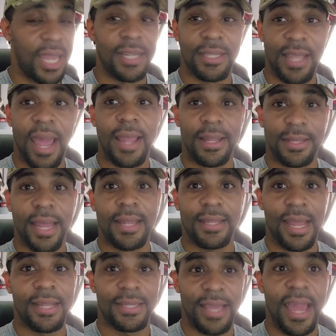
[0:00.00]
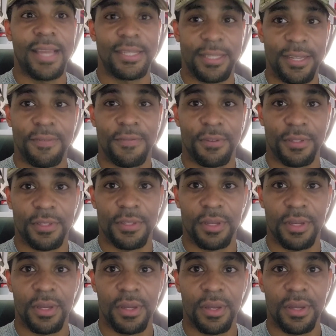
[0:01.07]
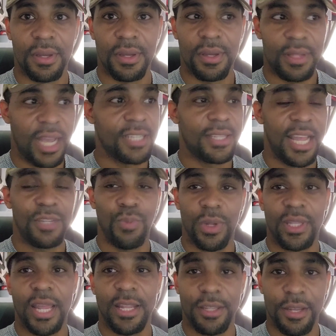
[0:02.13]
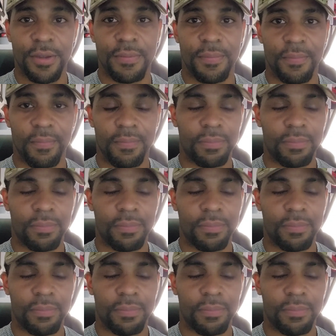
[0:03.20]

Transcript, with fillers: They tank they they tank sniffers. That's that's what they do.